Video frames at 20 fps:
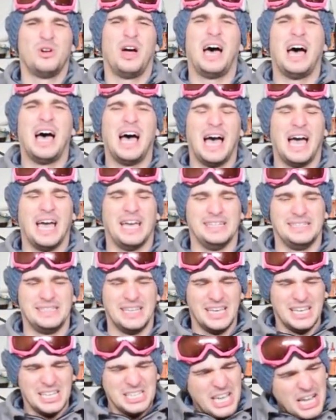right.
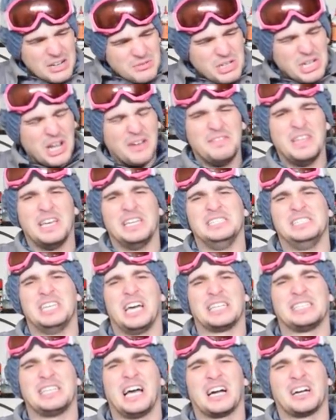Get rid of the
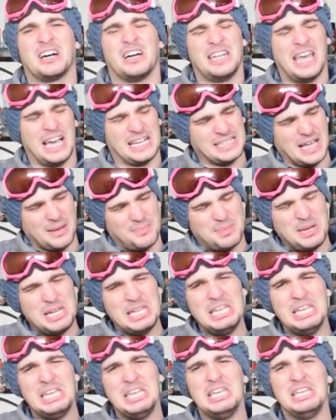injector connector,
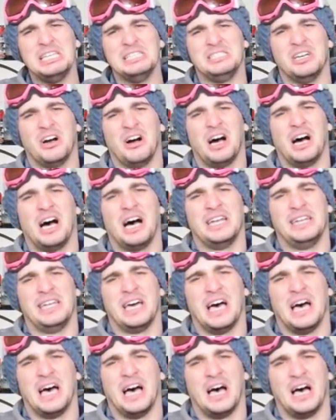please, Your
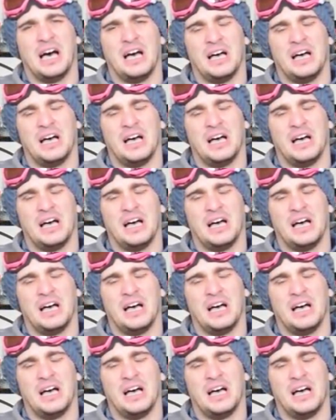Honor.